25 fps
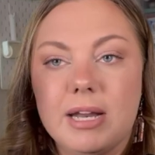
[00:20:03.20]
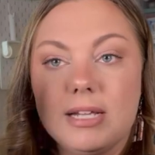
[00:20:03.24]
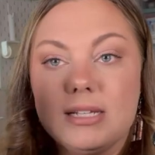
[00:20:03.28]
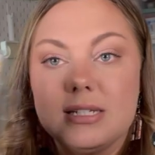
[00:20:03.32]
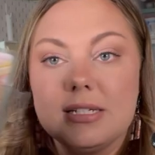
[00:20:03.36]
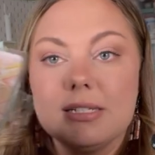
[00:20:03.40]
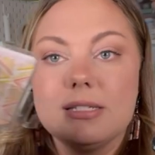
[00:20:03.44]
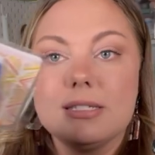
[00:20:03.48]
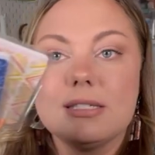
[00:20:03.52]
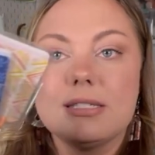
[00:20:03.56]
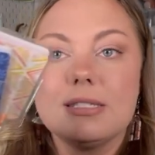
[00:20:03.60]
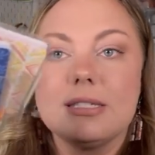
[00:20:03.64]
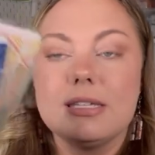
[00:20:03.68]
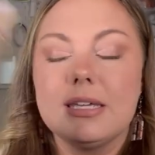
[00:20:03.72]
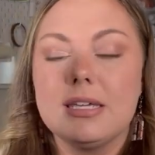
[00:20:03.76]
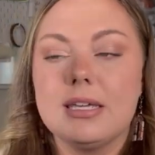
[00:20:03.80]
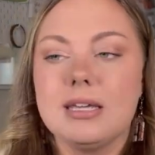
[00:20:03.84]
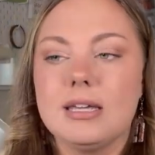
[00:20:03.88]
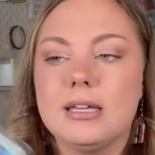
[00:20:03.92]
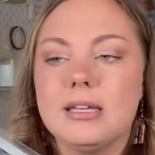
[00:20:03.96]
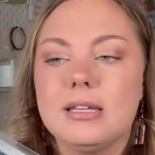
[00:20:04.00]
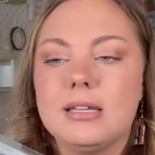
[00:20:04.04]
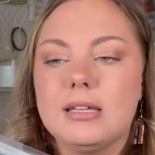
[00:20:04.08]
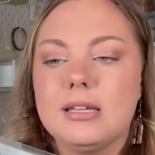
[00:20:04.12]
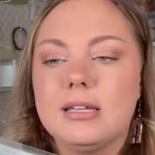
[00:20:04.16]
I didn't
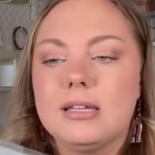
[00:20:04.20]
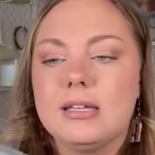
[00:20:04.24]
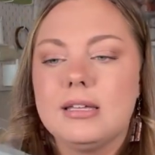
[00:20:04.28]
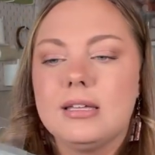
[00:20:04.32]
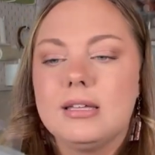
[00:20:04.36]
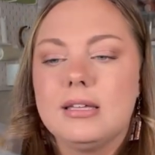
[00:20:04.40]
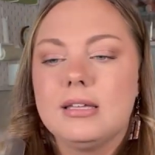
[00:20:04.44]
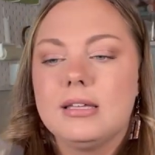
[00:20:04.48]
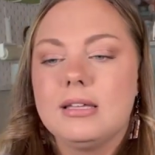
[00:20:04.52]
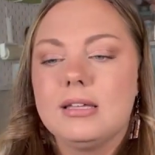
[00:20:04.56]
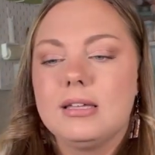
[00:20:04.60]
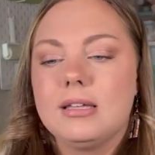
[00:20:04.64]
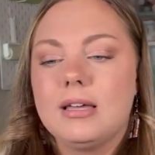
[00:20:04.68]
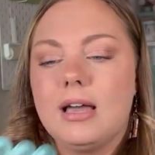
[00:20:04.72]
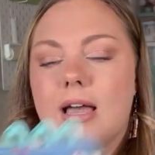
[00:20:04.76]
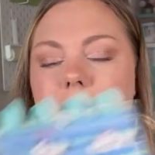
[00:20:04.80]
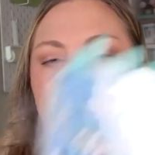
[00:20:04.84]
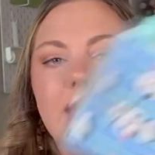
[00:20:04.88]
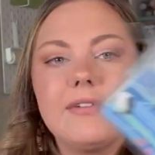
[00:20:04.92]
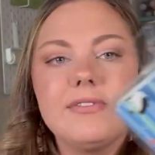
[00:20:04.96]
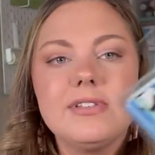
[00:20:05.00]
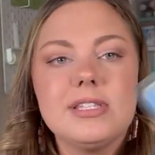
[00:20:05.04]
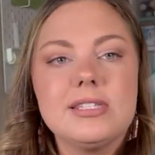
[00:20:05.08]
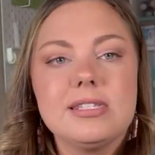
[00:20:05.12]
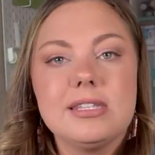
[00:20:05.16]
see, I
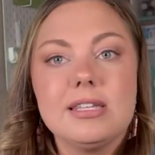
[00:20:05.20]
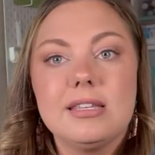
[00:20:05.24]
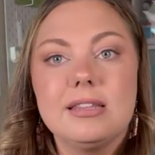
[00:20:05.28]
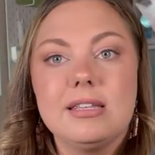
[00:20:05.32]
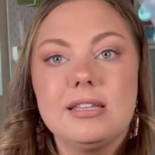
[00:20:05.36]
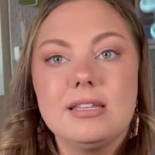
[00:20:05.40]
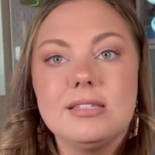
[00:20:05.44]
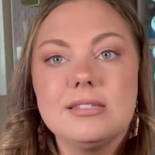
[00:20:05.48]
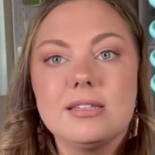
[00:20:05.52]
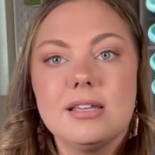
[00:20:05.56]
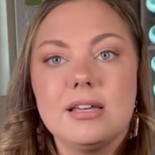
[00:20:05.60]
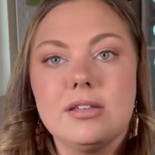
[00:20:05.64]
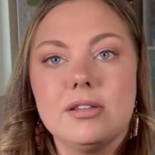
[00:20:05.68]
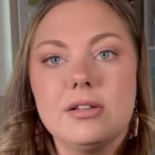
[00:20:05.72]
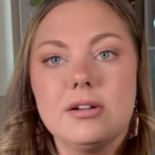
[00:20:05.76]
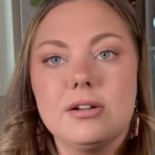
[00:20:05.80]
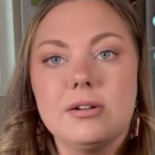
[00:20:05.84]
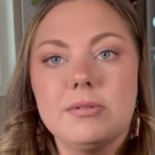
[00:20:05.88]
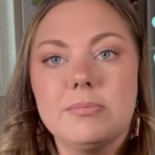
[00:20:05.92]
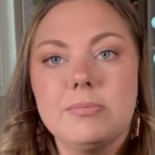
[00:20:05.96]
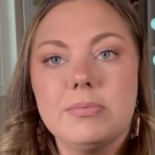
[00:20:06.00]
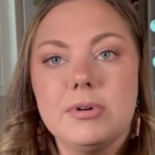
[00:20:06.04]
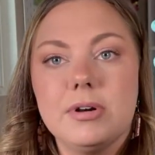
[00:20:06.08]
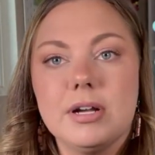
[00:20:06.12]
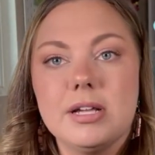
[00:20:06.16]
haven't seen these
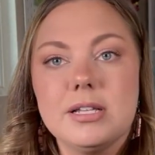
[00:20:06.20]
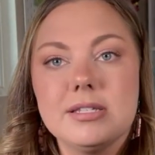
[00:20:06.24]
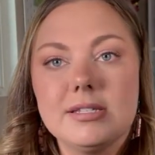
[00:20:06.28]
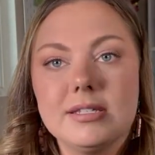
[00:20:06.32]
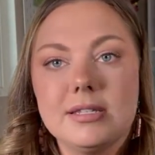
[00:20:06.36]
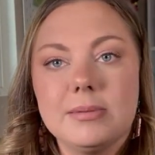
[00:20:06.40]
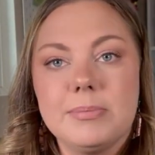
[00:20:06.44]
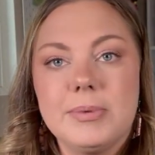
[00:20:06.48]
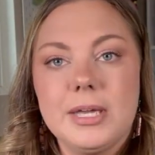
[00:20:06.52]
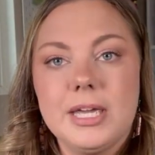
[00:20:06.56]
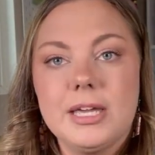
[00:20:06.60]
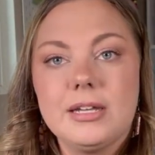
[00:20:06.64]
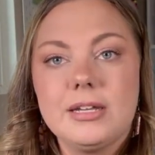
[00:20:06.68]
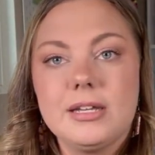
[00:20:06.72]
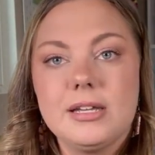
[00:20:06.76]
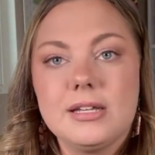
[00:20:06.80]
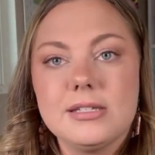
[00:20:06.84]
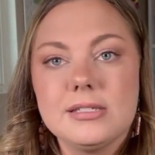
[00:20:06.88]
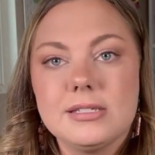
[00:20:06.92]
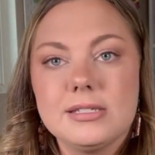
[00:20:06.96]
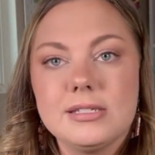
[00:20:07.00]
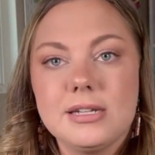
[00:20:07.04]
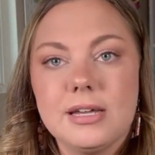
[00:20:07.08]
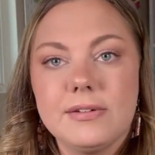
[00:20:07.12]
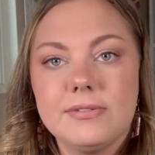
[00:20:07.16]
other prints. The panda
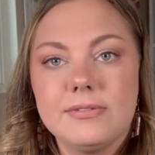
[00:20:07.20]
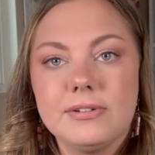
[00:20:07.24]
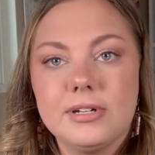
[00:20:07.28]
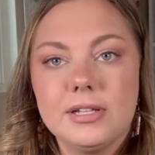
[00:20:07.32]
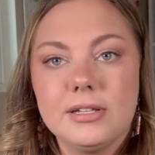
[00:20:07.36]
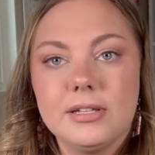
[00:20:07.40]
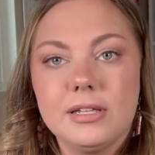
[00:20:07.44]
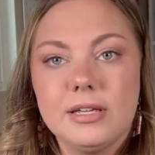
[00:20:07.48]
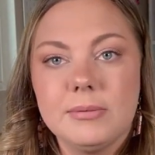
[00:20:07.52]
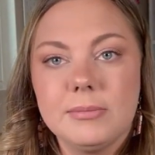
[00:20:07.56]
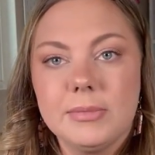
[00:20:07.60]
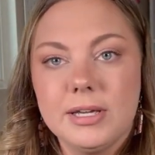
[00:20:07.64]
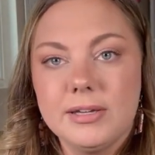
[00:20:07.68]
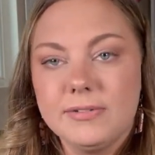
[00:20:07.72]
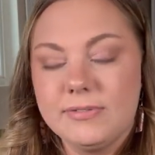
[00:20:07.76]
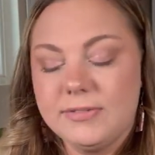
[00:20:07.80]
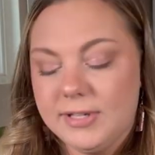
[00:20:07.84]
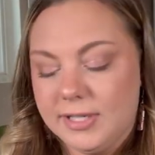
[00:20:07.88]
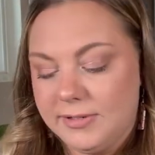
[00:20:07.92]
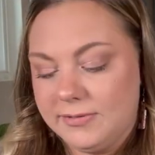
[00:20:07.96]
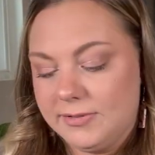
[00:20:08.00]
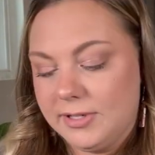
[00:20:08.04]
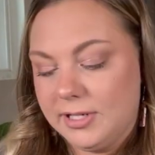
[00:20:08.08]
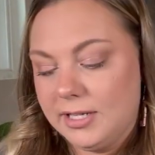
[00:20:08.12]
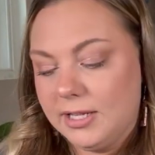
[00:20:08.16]
is definitely my
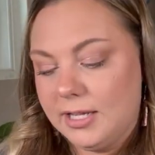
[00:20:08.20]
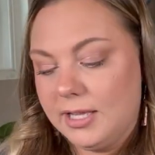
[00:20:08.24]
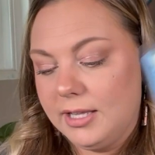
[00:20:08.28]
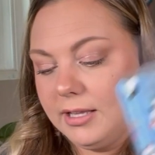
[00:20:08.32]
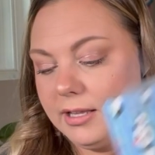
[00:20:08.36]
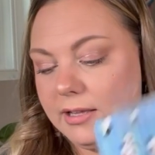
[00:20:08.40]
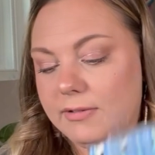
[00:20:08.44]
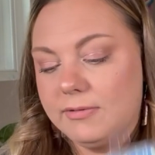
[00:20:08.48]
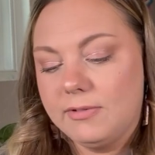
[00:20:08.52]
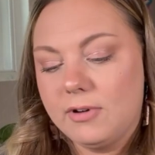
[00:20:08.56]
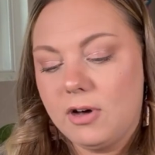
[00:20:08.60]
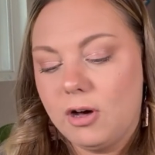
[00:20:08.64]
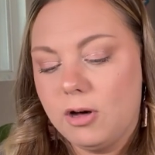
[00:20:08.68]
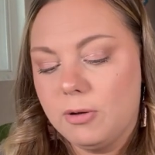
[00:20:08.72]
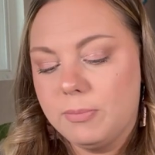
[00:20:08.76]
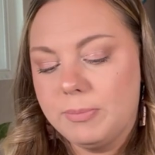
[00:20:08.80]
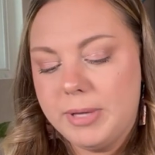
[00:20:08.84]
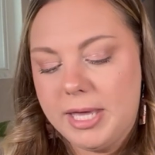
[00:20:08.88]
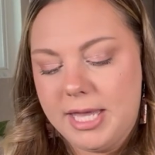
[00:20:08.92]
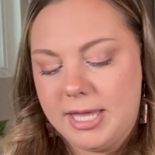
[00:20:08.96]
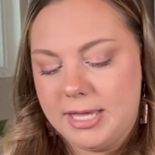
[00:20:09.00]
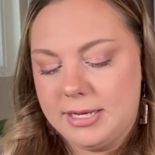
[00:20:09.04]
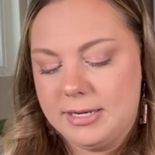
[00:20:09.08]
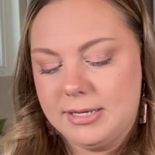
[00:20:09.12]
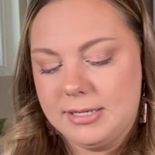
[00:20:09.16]
favorite. I love all
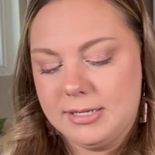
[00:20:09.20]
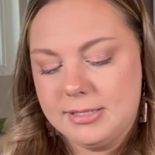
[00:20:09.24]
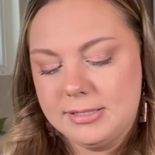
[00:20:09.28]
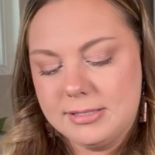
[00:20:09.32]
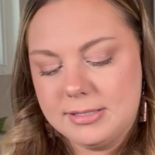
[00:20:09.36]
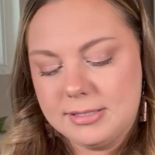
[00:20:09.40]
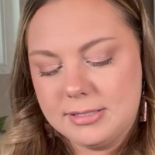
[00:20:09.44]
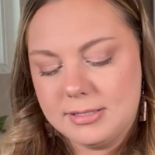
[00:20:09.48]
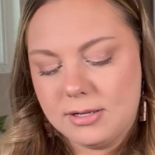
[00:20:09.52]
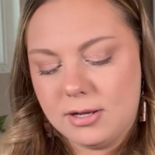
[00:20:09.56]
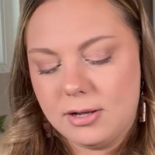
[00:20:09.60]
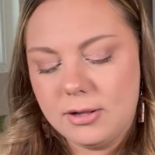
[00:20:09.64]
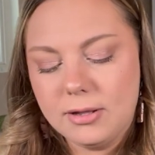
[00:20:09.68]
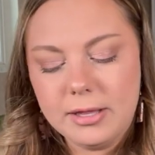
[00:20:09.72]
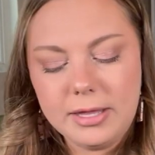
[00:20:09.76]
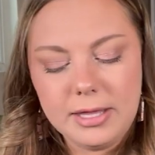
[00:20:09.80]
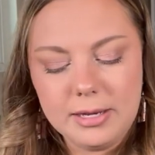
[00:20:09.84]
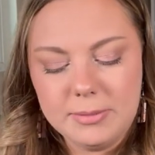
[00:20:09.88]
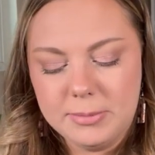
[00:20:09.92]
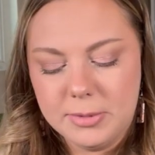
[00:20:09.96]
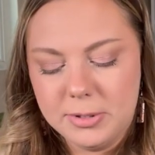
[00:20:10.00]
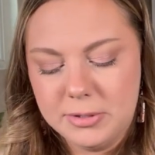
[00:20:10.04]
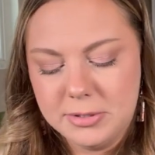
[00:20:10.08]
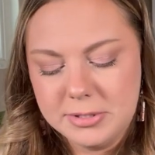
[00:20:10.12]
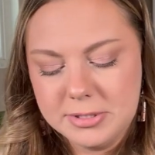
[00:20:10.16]
pandas, all
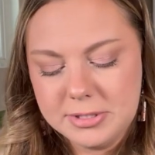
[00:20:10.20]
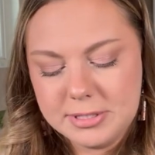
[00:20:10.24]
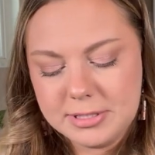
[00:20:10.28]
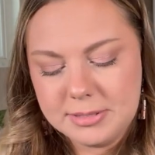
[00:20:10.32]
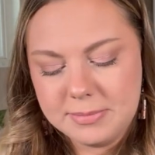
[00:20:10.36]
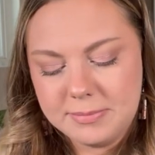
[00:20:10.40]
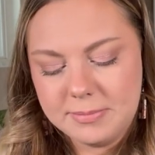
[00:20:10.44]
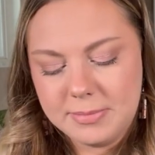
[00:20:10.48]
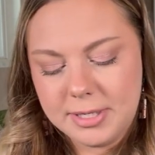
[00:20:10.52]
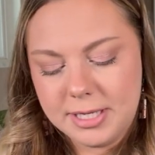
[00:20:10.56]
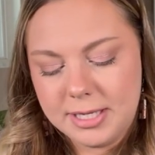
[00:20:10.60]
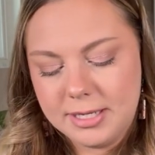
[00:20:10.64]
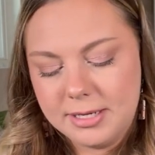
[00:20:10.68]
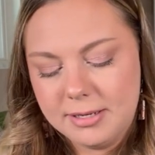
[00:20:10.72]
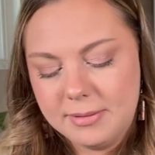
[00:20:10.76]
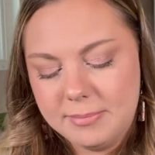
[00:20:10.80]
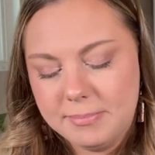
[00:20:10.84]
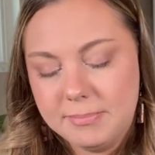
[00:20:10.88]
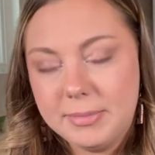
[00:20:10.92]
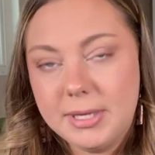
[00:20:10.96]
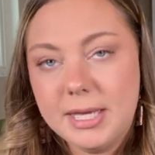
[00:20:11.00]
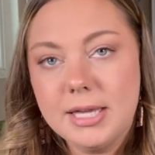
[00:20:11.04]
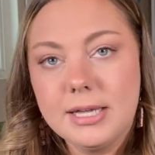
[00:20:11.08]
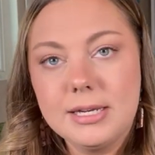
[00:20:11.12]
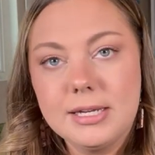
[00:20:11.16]
animals, but
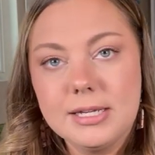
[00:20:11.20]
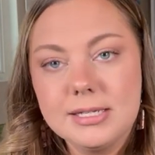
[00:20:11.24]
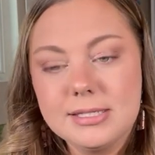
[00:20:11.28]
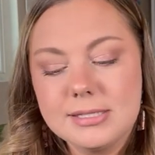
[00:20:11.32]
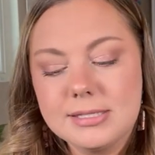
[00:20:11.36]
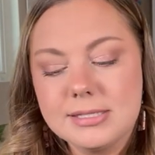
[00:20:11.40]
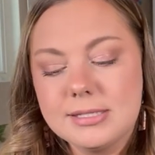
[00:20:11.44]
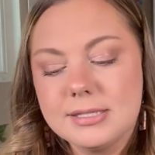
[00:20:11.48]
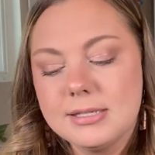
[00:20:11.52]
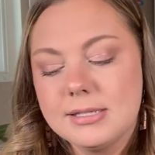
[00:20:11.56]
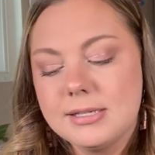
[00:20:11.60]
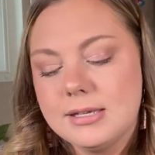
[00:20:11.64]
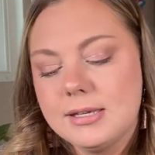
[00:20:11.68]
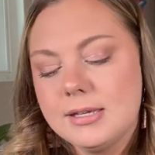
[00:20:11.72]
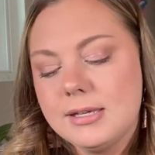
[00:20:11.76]
pandas,